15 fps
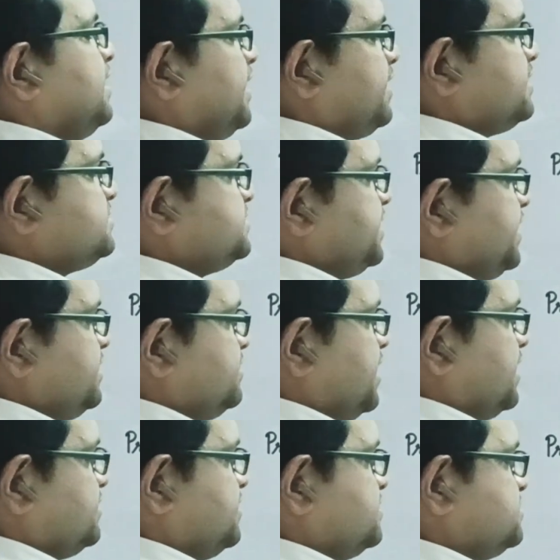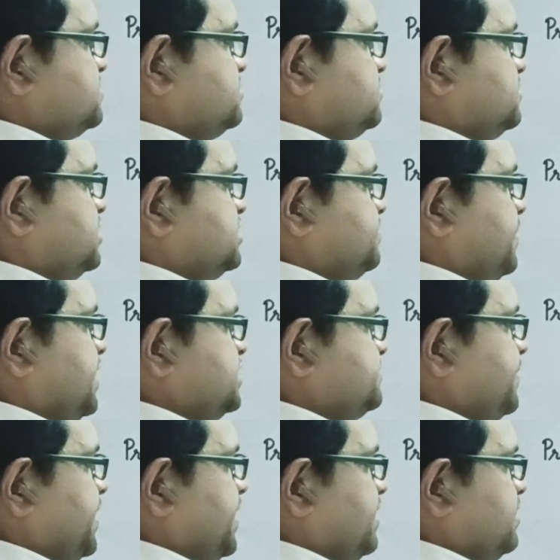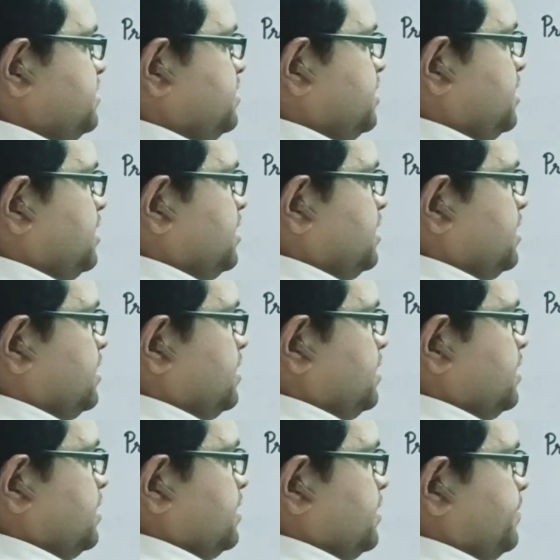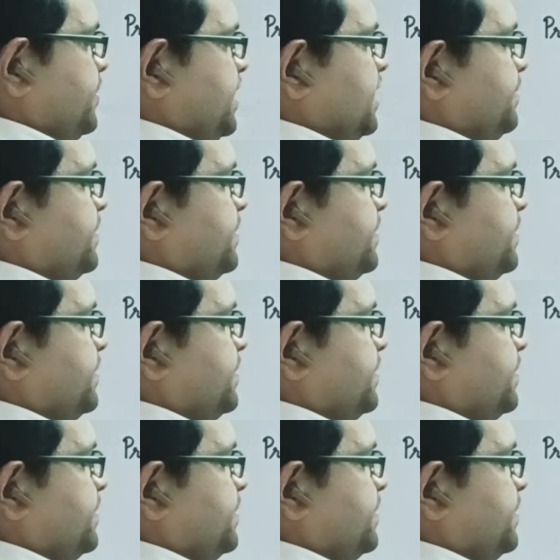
Let us say that this displacement we